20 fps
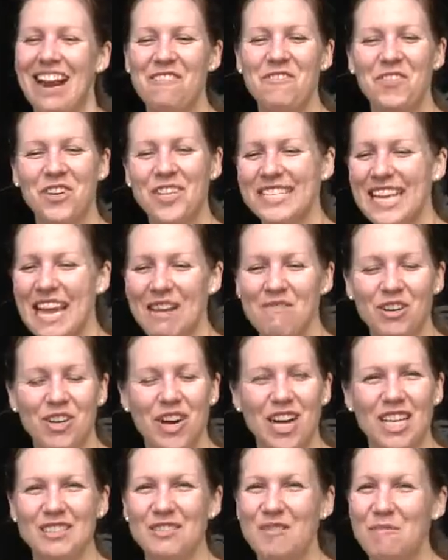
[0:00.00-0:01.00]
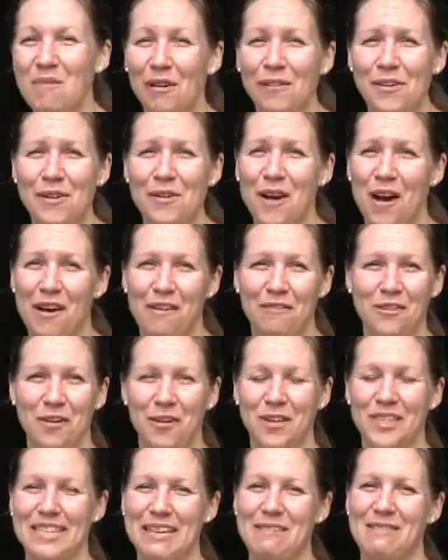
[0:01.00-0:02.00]
I first came to CrossFit Bellevue, of
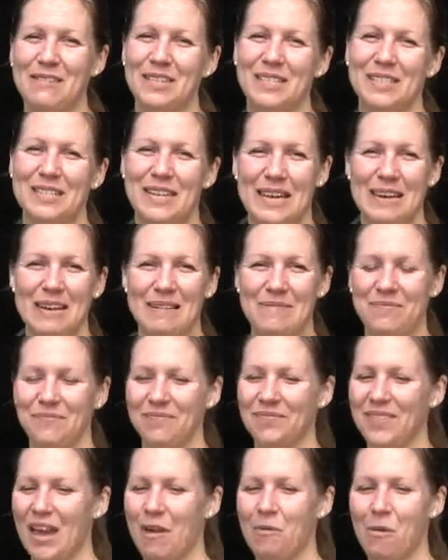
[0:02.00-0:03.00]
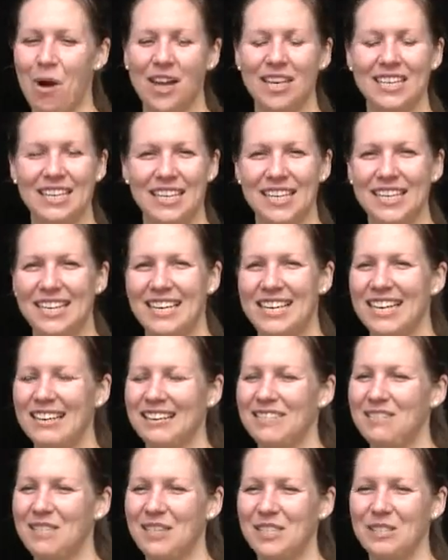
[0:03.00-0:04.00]
course I walked in
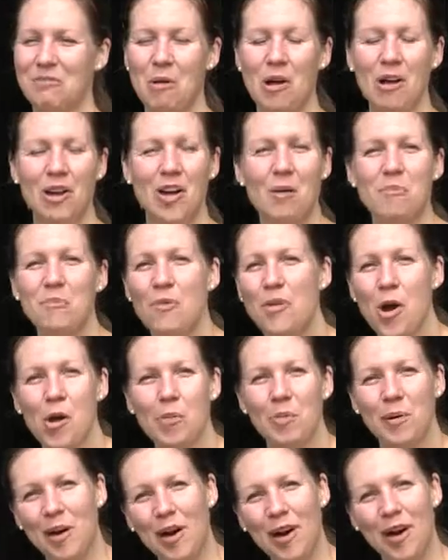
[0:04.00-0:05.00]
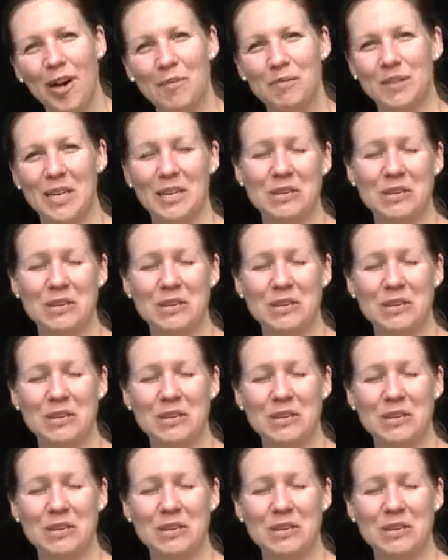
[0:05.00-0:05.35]
and was welcomed with open arms.